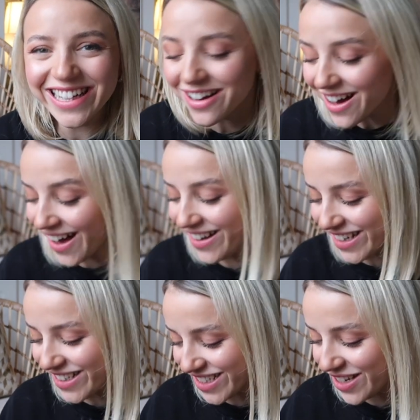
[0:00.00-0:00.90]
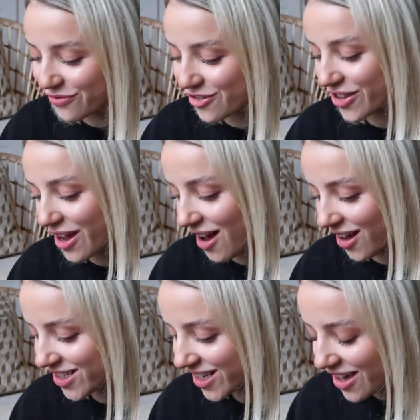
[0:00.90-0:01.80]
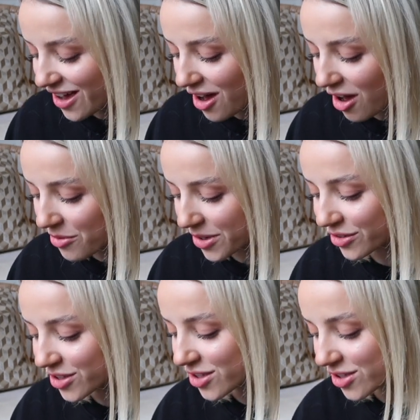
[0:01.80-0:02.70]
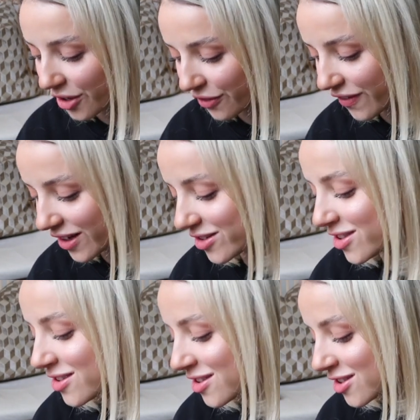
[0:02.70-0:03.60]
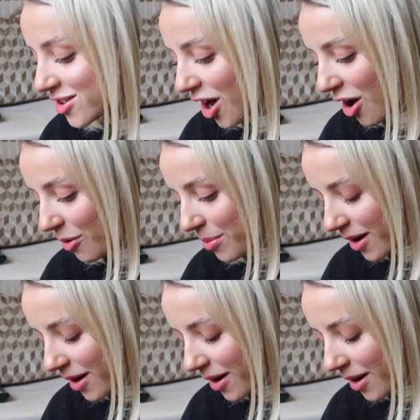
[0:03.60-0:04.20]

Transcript: I literally threw the card. Oh my god, Sophie, stop.